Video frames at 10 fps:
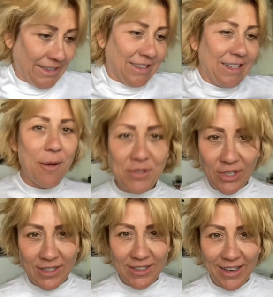I'm so
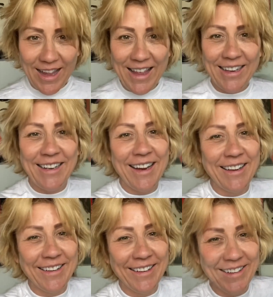excited!
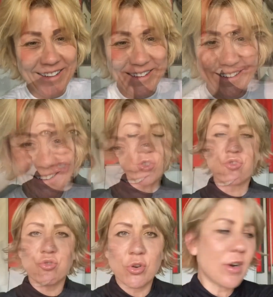So I've just
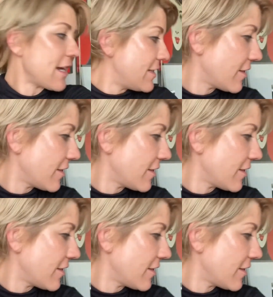dried the